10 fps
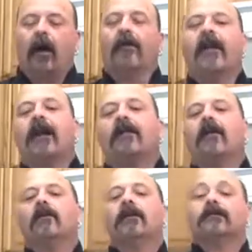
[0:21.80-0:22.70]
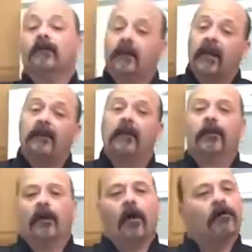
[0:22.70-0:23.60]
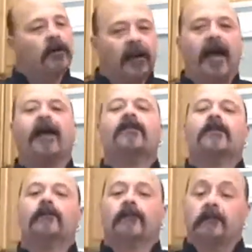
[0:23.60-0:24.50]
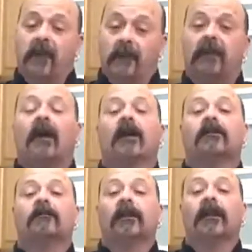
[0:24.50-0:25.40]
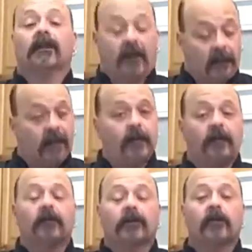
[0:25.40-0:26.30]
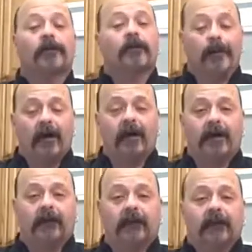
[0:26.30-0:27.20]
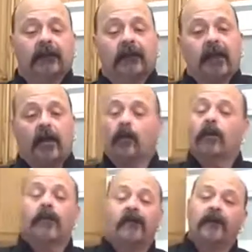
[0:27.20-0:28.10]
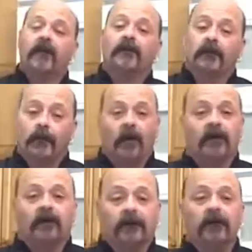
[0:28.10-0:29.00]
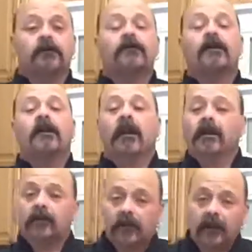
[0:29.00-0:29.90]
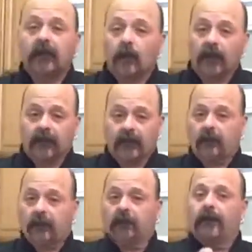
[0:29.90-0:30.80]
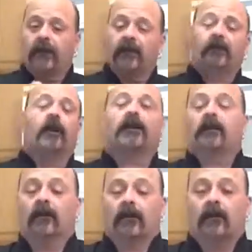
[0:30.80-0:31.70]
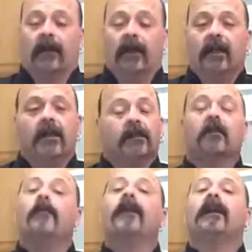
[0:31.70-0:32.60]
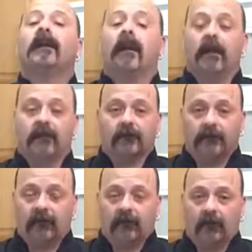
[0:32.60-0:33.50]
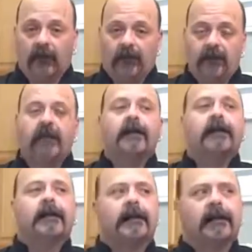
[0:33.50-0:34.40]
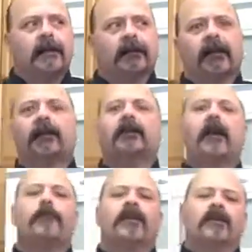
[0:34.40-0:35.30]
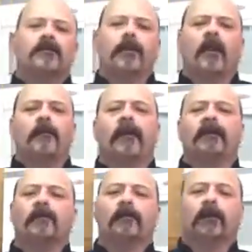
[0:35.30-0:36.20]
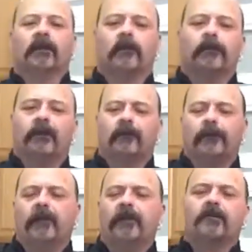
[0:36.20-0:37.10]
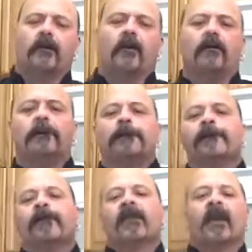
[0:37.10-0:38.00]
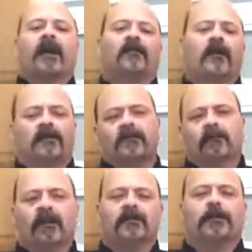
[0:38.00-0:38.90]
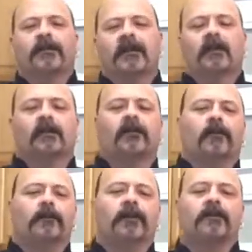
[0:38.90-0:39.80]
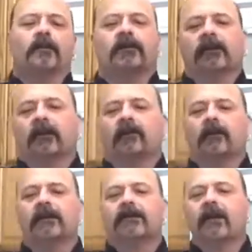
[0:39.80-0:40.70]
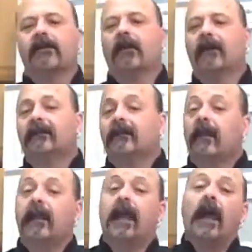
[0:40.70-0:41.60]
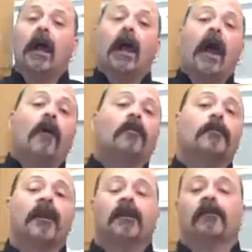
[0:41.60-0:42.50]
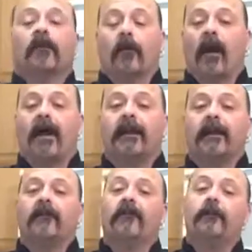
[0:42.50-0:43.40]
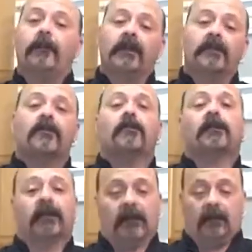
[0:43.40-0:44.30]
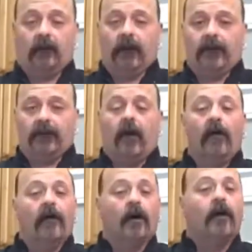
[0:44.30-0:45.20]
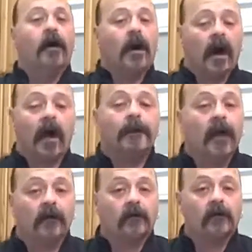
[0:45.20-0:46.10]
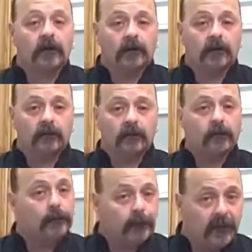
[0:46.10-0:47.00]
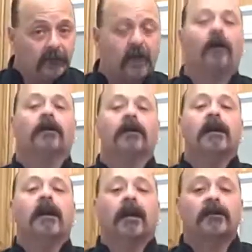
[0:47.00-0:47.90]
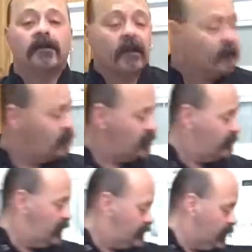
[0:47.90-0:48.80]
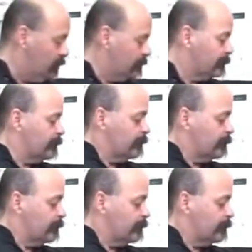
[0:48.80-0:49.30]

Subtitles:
On that note, it's a day where we all relax, maybe contemplate, and maybe do a little bit of partying. And one of my favorite party foods is chicken wings. I'm sure many of you out there agree. There are many kinds of chicken wings. Lately I've been experimenting with a little bit of miso, and I found some recipes out there for miso chicken wings, and I thought today I would make a variety of miso chicken wings, although I'm not going to use miso. Instead of using miso,